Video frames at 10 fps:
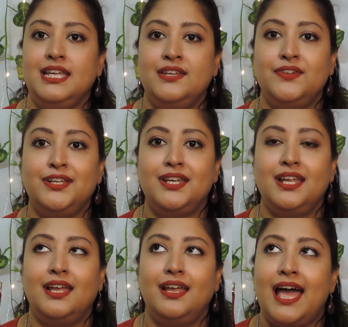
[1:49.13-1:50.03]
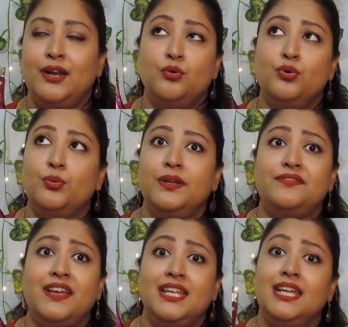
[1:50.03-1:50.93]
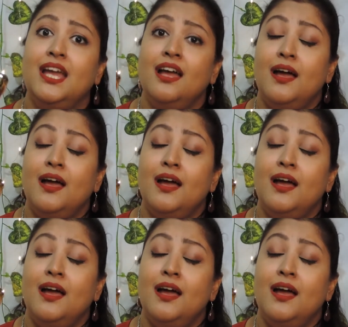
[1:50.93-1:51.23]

Even I don't know if any